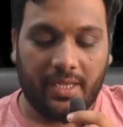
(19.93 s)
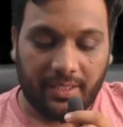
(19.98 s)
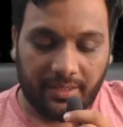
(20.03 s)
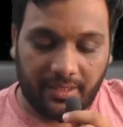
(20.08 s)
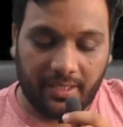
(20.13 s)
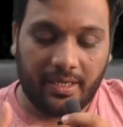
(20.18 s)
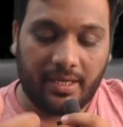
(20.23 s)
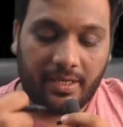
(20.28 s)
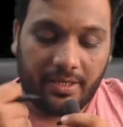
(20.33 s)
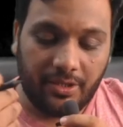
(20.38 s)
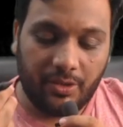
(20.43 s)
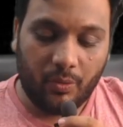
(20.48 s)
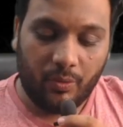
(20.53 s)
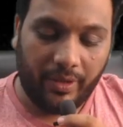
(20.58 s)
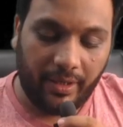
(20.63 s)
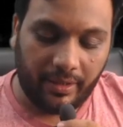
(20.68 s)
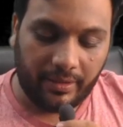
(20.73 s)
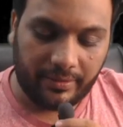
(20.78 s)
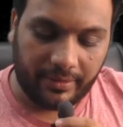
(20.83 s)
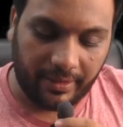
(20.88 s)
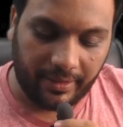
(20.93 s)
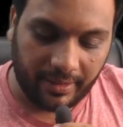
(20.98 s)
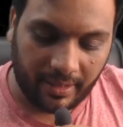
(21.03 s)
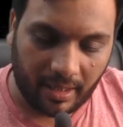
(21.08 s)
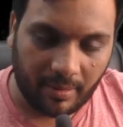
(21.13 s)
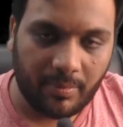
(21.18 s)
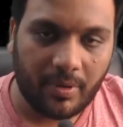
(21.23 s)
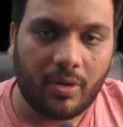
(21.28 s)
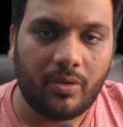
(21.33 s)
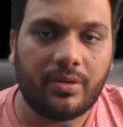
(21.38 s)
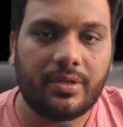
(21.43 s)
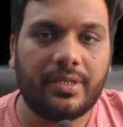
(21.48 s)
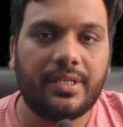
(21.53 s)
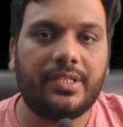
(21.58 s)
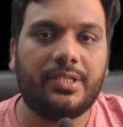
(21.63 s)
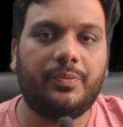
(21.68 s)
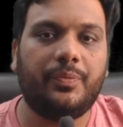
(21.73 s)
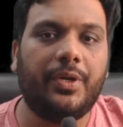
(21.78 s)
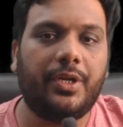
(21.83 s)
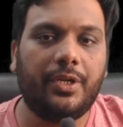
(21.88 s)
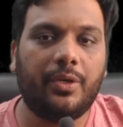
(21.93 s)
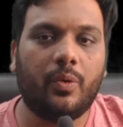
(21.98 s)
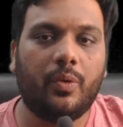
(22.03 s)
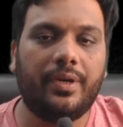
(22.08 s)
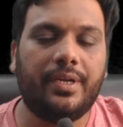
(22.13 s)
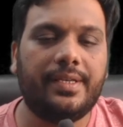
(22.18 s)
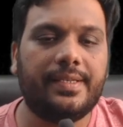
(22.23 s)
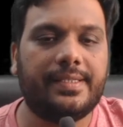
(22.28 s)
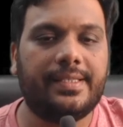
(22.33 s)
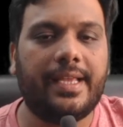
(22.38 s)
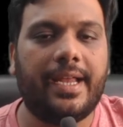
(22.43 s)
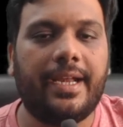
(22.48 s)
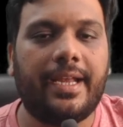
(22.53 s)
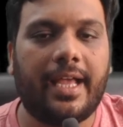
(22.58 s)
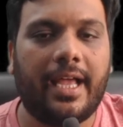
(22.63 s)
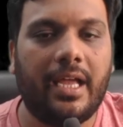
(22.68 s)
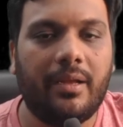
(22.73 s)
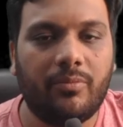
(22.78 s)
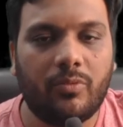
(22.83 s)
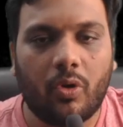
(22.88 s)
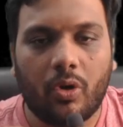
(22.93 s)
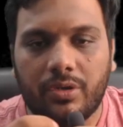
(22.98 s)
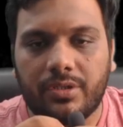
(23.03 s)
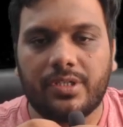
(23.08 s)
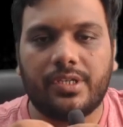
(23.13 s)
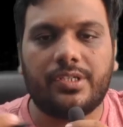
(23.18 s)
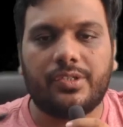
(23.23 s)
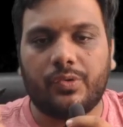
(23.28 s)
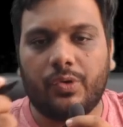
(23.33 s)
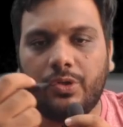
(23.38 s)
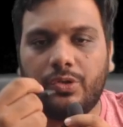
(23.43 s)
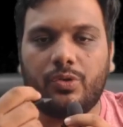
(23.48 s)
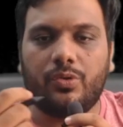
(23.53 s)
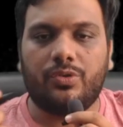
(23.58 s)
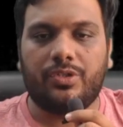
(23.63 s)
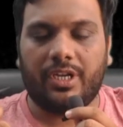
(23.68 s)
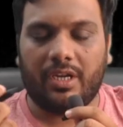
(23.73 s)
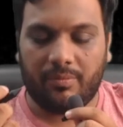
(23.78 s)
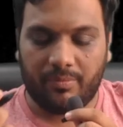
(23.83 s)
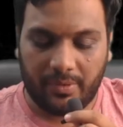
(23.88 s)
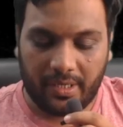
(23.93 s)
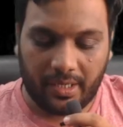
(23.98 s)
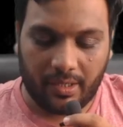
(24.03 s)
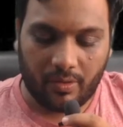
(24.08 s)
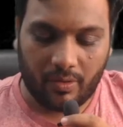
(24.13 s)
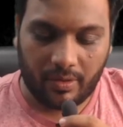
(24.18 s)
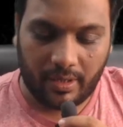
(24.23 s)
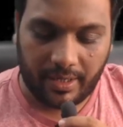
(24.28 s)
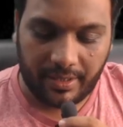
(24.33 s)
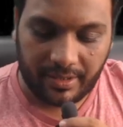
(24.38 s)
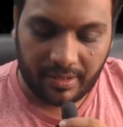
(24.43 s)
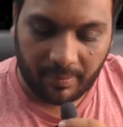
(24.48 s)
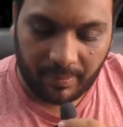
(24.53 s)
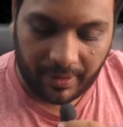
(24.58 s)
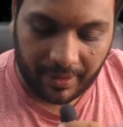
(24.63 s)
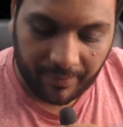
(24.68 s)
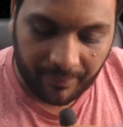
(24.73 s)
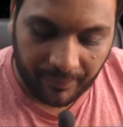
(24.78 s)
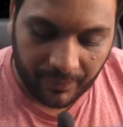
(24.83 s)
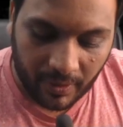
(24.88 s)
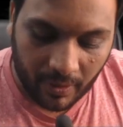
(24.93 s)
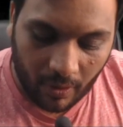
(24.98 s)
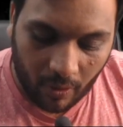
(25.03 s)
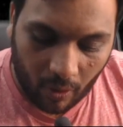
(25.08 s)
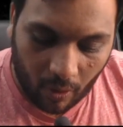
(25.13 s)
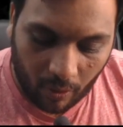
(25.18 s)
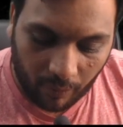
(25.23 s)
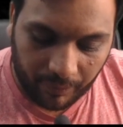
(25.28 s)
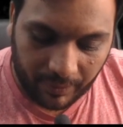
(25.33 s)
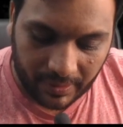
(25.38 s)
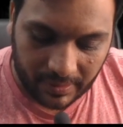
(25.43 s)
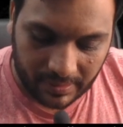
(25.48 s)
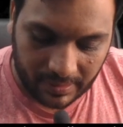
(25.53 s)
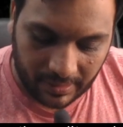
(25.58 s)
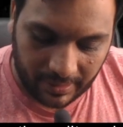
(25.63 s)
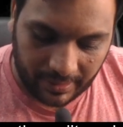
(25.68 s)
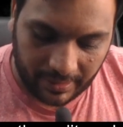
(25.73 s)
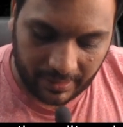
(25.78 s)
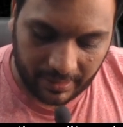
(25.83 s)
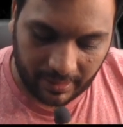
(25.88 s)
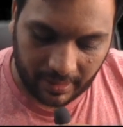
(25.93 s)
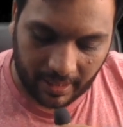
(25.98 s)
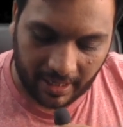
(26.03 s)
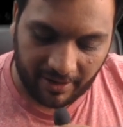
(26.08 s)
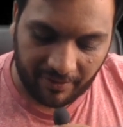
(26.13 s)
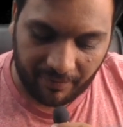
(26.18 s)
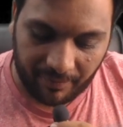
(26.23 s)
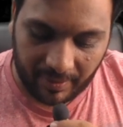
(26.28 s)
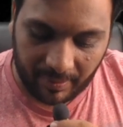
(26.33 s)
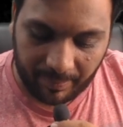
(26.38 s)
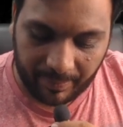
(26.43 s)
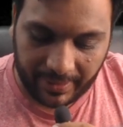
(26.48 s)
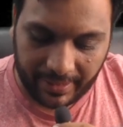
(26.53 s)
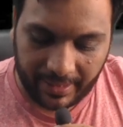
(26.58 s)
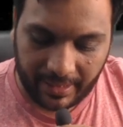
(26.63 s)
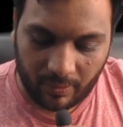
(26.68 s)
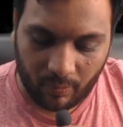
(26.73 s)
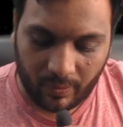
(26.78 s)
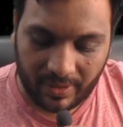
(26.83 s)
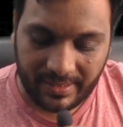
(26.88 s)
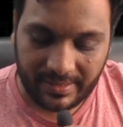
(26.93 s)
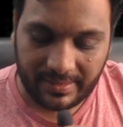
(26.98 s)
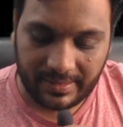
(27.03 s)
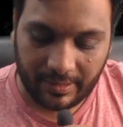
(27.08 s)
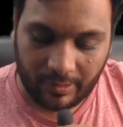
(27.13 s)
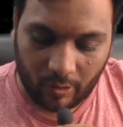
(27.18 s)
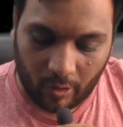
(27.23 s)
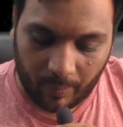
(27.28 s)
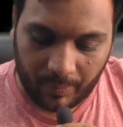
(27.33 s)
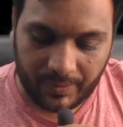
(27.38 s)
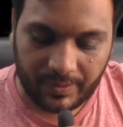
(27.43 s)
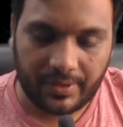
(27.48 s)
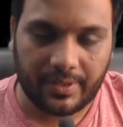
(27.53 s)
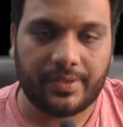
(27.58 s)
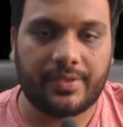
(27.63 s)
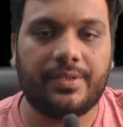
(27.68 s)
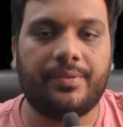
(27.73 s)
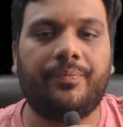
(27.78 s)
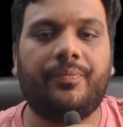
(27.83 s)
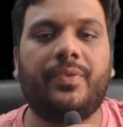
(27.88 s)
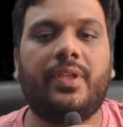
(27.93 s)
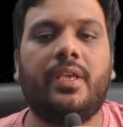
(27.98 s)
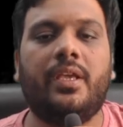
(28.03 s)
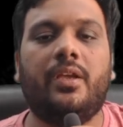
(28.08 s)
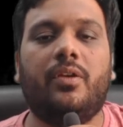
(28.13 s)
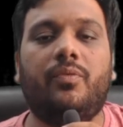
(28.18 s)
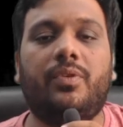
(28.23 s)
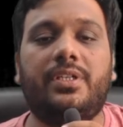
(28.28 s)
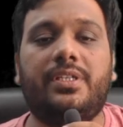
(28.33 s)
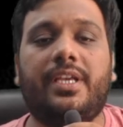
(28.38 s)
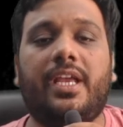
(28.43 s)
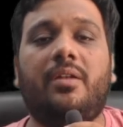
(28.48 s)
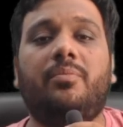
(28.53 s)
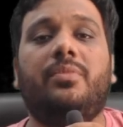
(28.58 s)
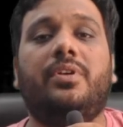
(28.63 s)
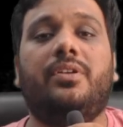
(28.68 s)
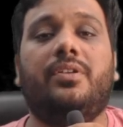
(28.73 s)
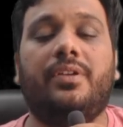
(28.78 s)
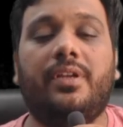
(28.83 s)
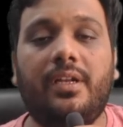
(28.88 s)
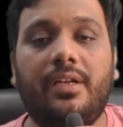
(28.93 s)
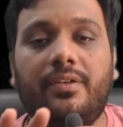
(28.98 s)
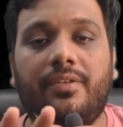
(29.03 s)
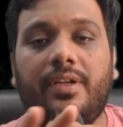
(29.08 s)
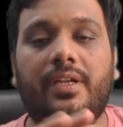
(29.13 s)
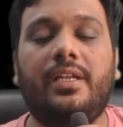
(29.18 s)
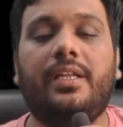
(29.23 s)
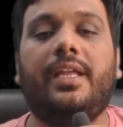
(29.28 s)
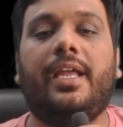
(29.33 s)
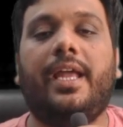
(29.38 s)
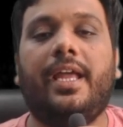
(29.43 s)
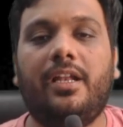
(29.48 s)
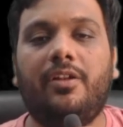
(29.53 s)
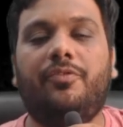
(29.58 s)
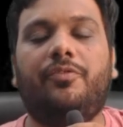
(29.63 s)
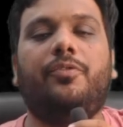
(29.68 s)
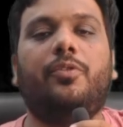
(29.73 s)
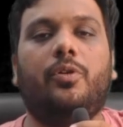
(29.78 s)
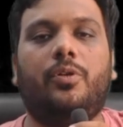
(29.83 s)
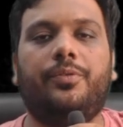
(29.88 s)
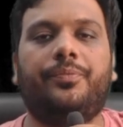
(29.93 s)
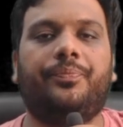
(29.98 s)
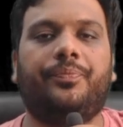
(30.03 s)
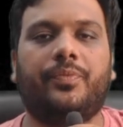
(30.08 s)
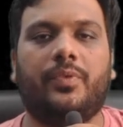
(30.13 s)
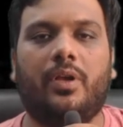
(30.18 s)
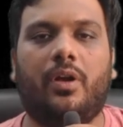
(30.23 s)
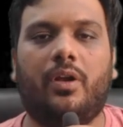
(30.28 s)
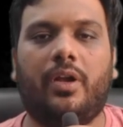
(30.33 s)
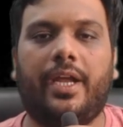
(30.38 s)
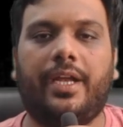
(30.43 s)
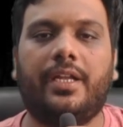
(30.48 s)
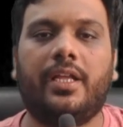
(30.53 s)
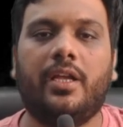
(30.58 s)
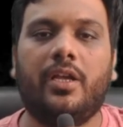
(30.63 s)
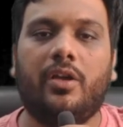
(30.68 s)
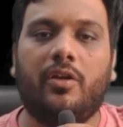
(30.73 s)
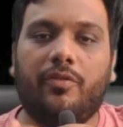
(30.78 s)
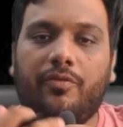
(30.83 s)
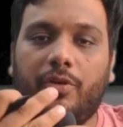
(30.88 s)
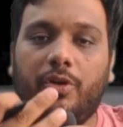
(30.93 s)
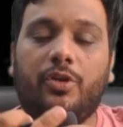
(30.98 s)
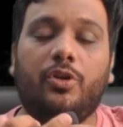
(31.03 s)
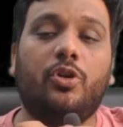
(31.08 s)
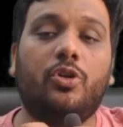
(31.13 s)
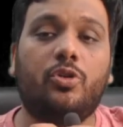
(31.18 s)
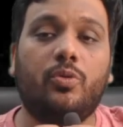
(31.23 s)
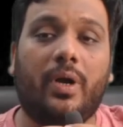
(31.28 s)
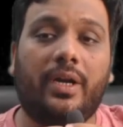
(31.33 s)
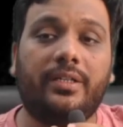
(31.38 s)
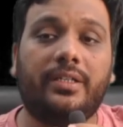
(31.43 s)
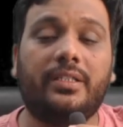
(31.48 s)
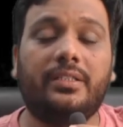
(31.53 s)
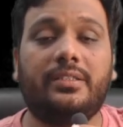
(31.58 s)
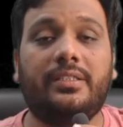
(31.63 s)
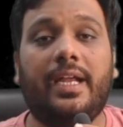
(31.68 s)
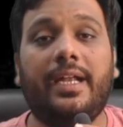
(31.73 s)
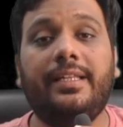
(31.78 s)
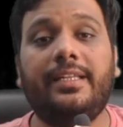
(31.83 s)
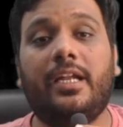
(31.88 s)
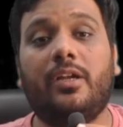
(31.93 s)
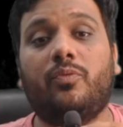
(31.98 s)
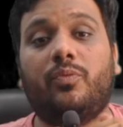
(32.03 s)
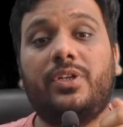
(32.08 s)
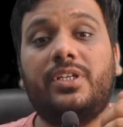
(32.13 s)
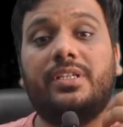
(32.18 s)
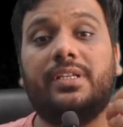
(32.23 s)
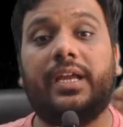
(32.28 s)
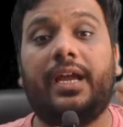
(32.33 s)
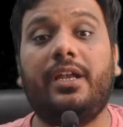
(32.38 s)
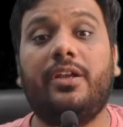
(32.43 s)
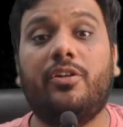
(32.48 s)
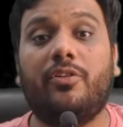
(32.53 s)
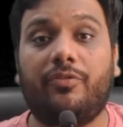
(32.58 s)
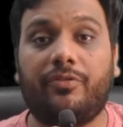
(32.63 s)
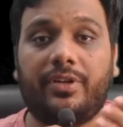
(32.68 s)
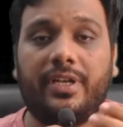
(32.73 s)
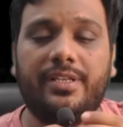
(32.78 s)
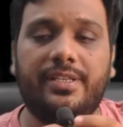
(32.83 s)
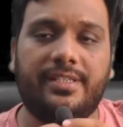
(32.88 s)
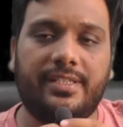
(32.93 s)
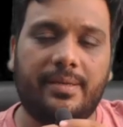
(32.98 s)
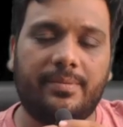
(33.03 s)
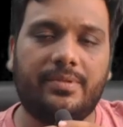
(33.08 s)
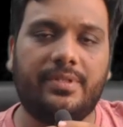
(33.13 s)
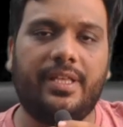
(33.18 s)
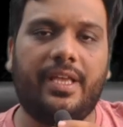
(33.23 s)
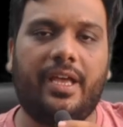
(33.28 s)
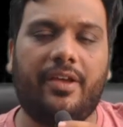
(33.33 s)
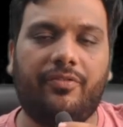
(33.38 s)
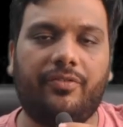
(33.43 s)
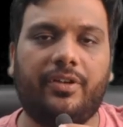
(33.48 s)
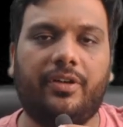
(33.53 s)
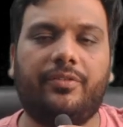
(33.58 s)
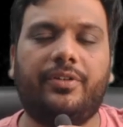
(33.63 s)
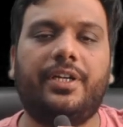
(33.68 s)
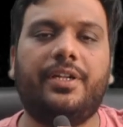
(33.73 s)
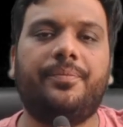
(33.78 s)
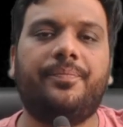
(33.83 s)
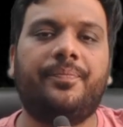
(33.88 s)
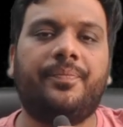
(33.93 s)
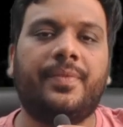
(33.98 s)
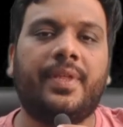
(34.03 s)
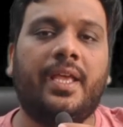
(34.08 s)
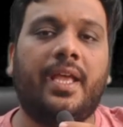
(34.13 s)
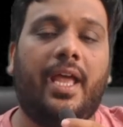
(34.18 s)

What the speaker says: The unique thing about this video is that I am not just going to tick mark on RTP. Obviously, I have prepared one synopsis which can be really helpful, all right, for you to understand that which kind of concepts they have covered.